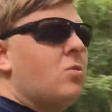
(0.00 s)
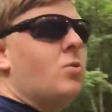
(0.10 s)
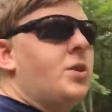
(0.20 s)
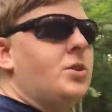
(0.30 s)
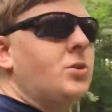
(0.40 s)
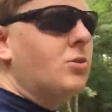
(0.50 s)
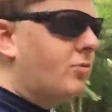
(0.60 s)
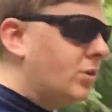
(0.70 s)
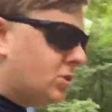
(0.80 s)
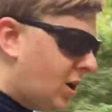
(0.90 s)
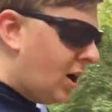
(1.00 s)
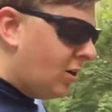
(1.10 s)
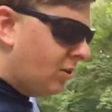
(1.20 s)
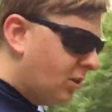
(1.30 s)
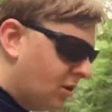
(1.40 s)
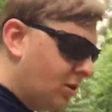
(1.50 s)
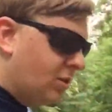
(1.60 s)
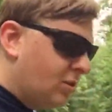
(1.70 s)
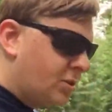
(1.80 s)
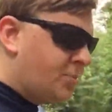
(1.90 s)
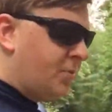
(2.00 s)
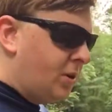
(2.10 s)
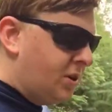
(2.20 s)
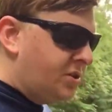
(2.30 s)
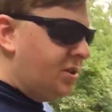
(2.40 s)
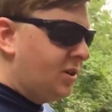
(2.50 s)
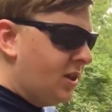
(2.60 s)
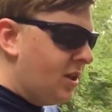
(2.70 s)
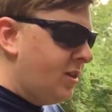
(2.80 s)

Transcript: when you do a free trial, you're you know experiencing